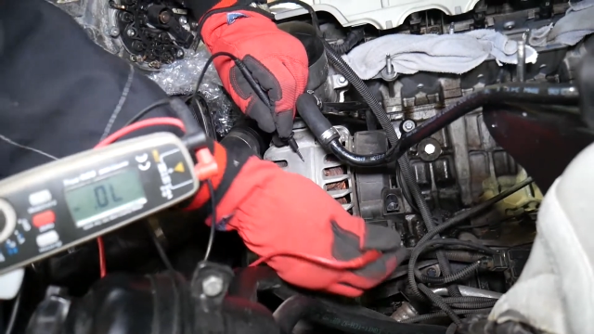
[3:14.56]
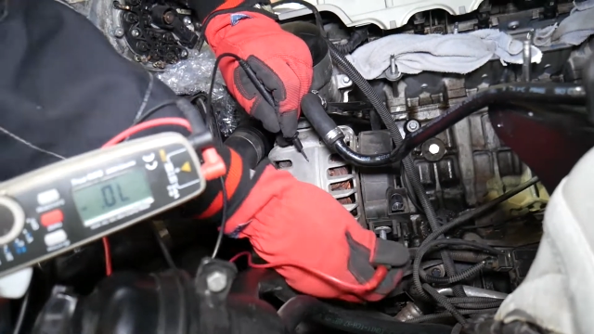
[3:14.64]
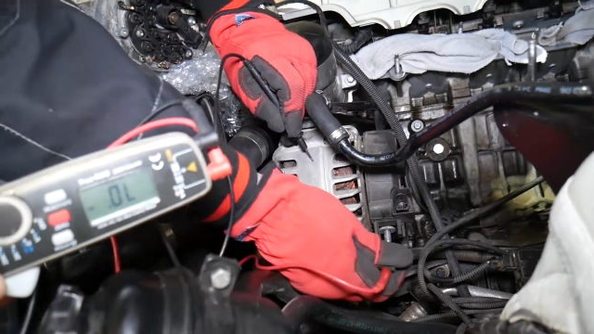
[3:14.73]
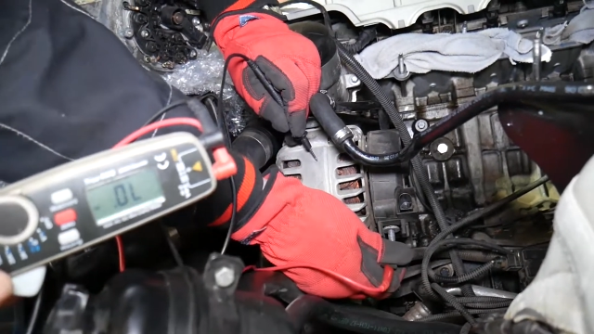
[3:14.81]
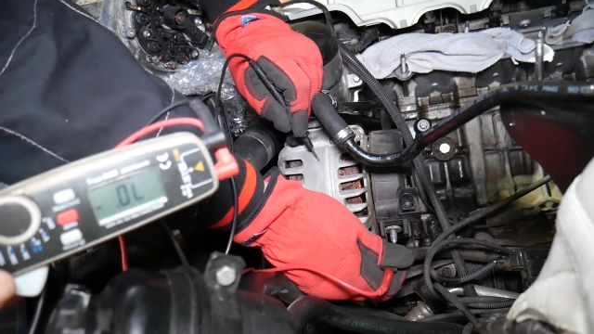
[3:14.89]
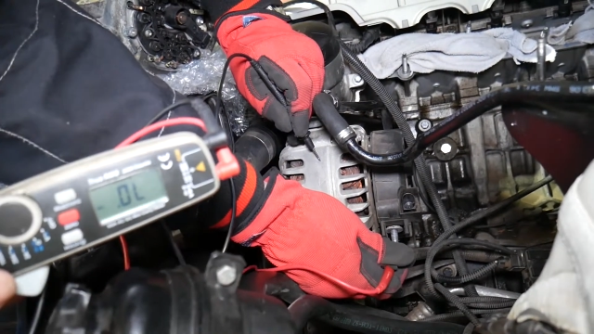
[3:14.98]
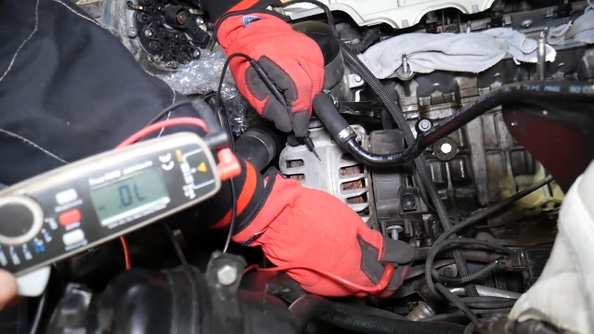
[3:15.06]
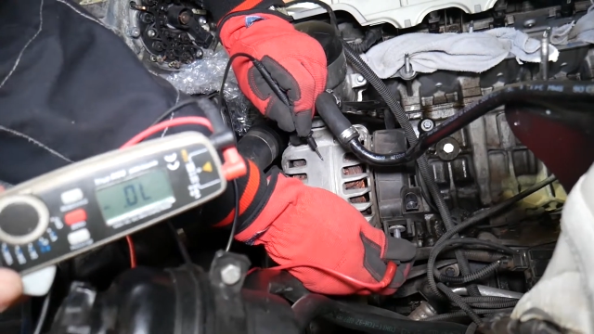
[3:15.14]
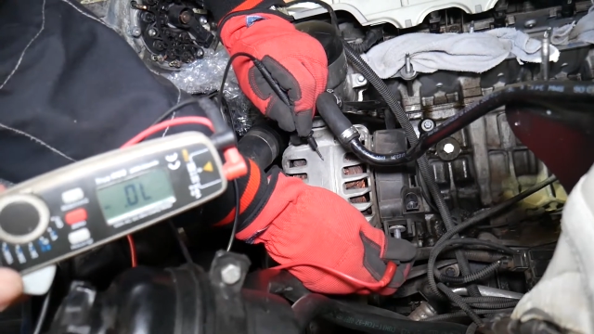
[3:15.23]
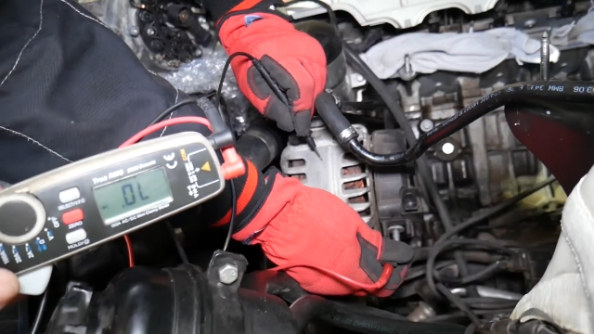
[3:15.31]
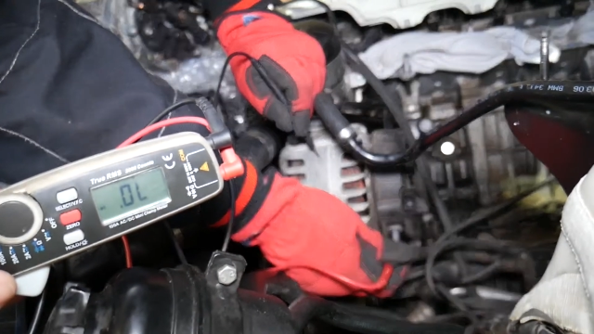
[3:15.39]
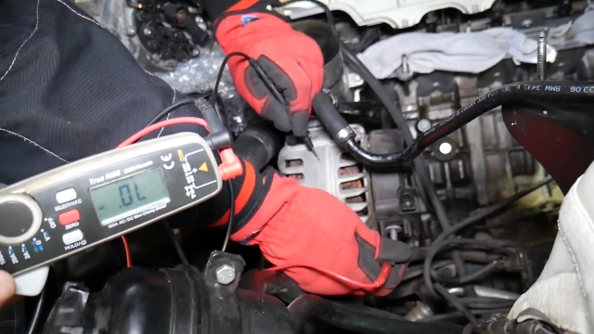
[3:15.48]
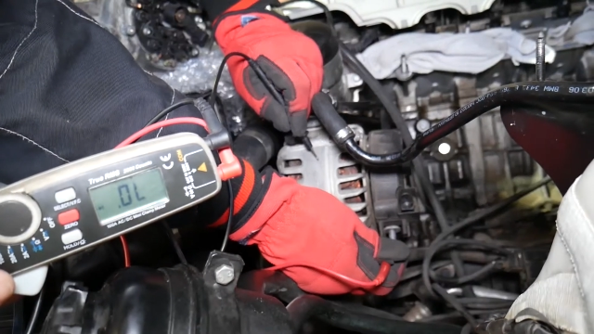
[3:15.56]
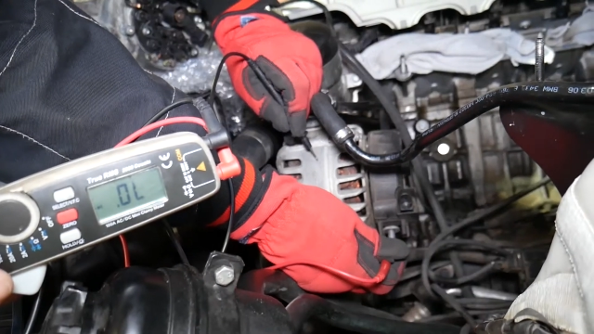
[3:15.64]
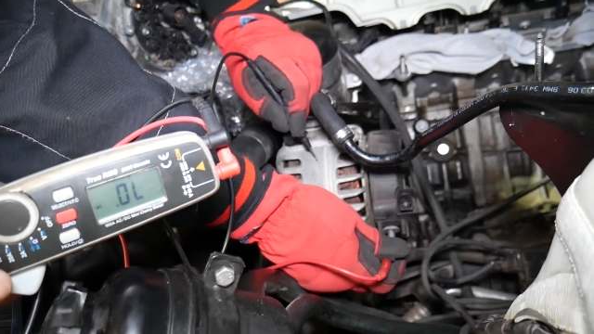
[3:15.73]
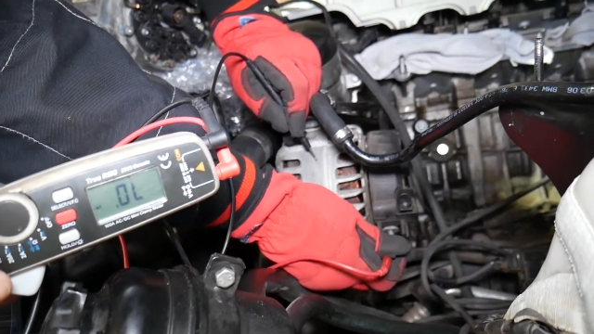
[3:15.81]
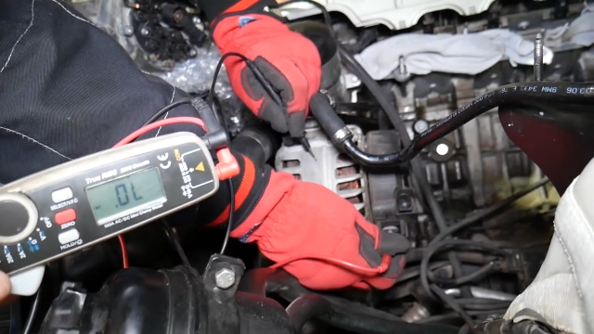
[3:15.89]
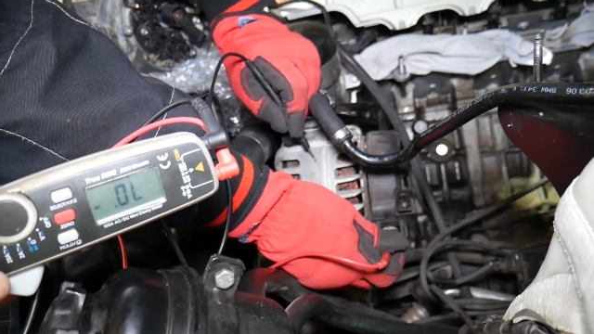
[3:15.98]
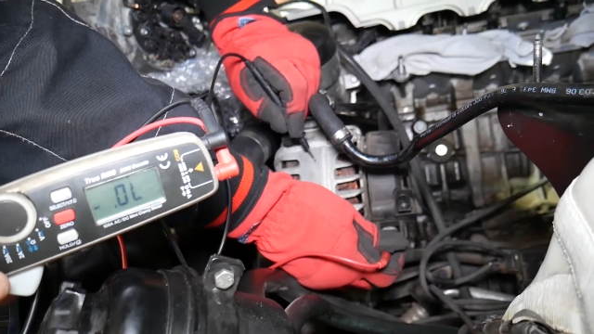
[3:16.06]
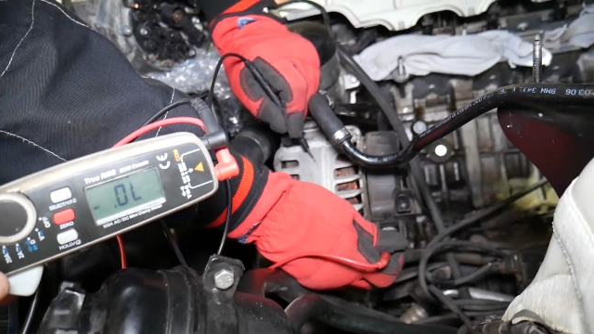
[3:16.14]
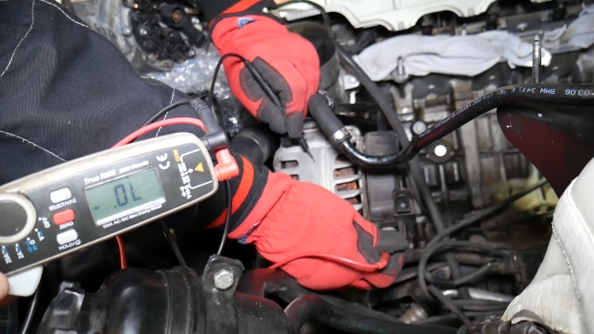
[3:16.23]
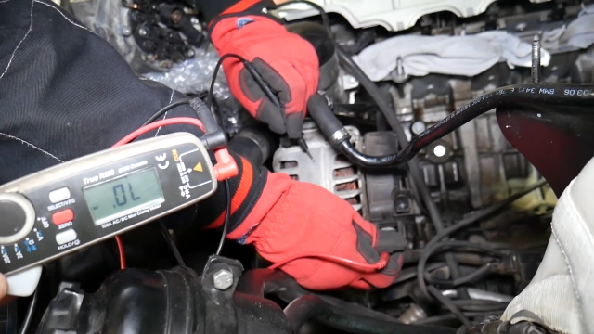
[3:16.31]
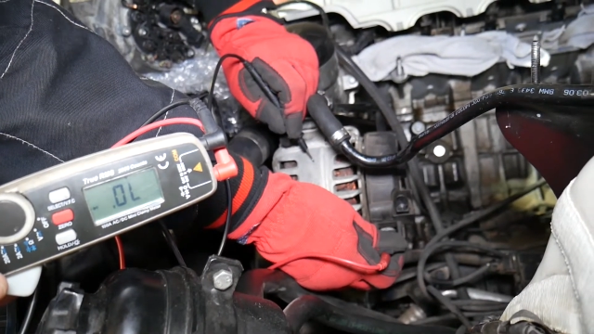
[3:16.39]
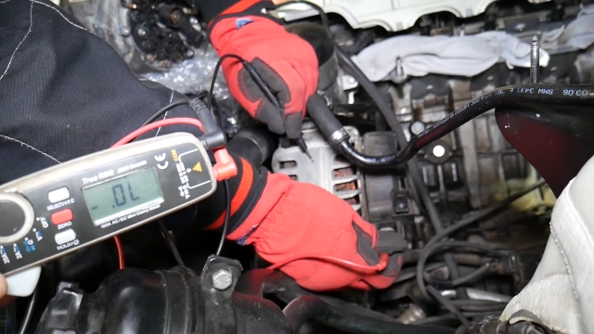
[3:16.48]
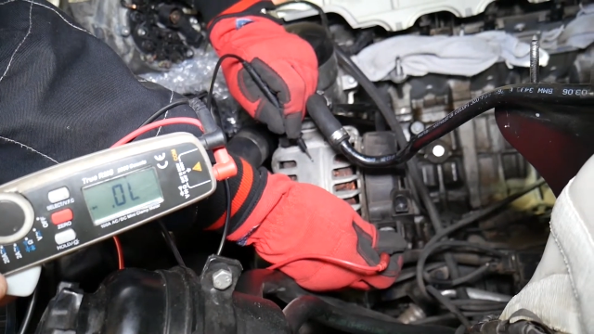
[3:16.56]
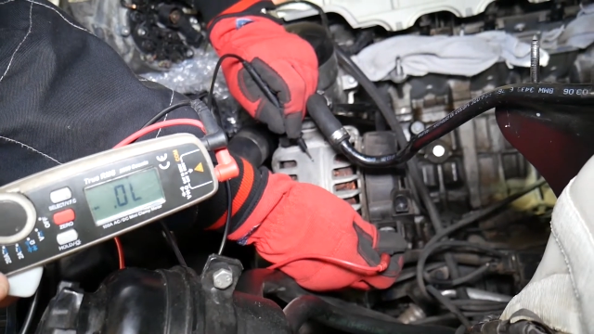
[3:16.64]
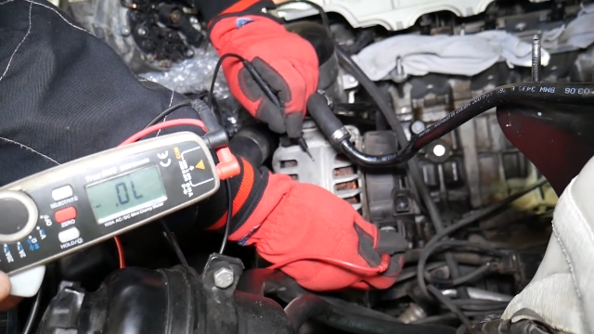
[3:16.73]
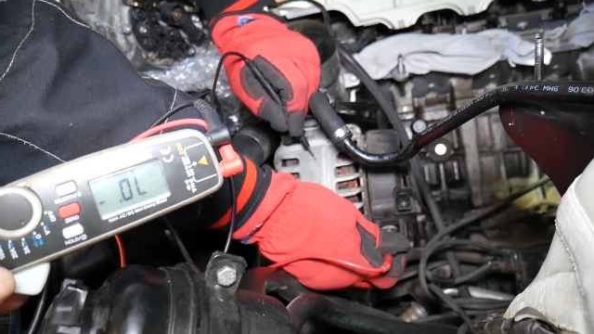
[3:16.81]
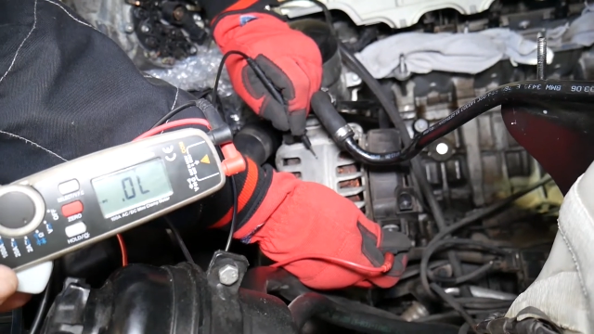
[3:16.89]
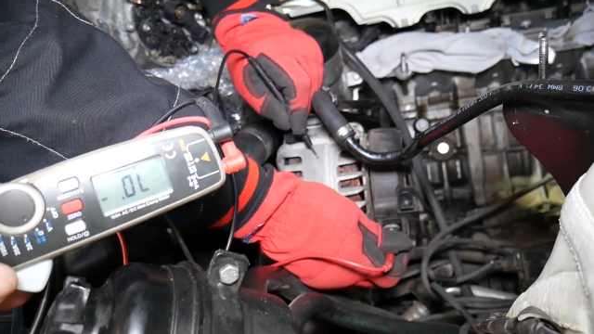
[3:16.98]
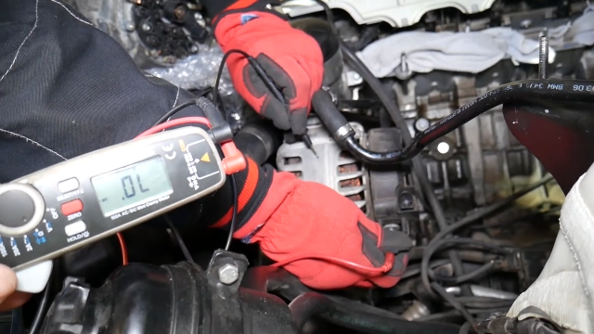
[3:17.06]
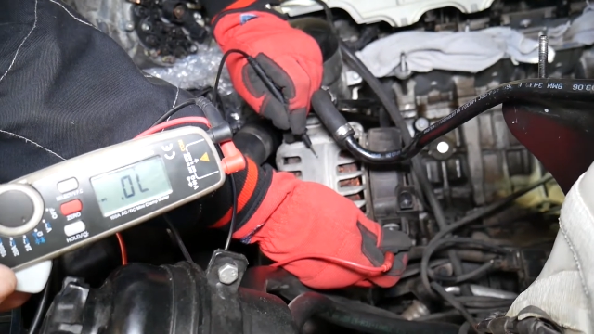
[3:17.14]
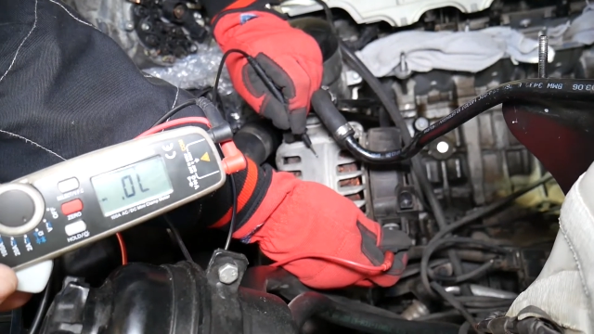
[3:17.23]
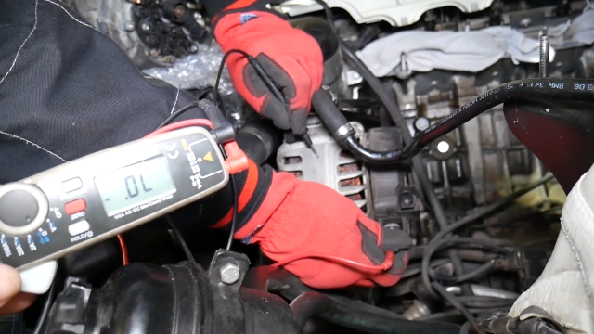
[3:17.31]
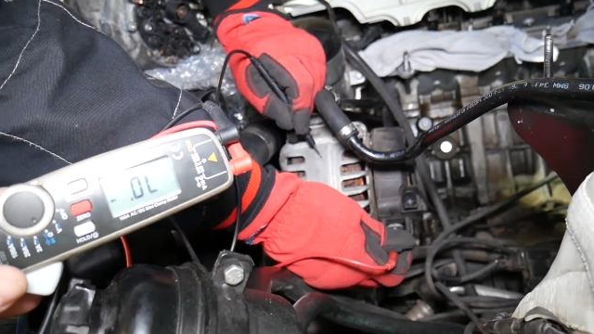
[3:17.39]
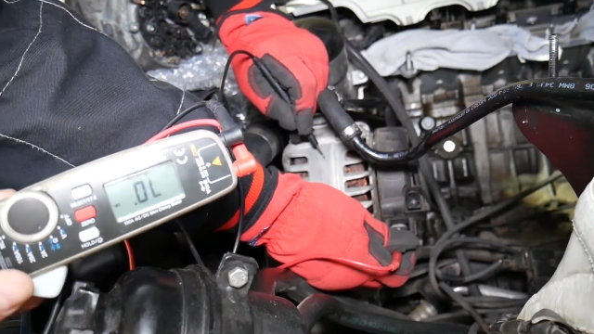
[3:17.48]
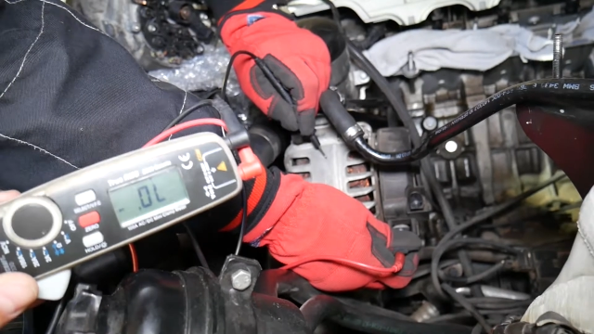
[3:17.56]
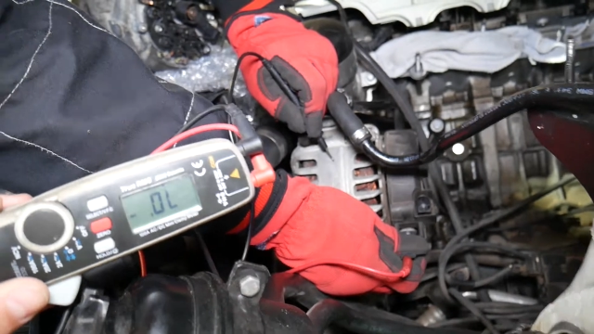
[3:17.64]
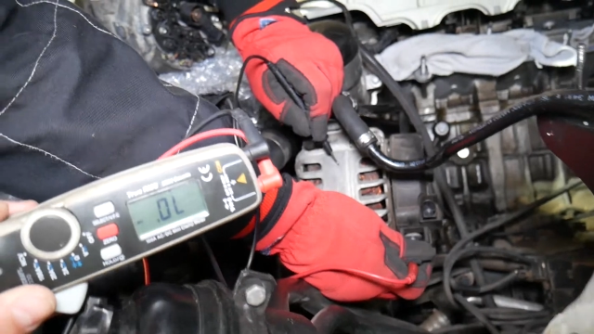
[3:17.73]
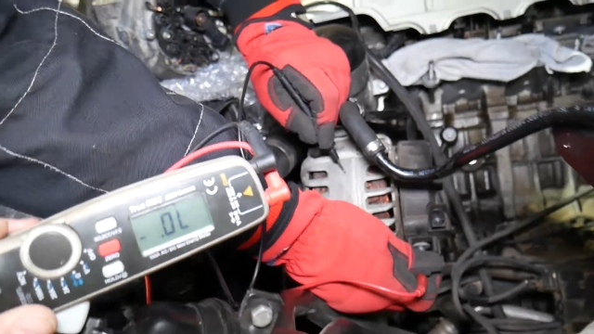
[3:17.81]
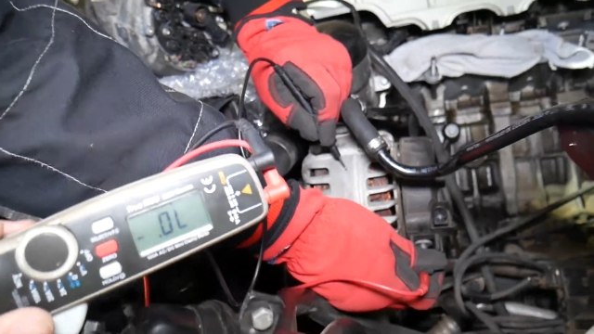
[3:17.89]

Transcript: Nobody's mouth can be seen.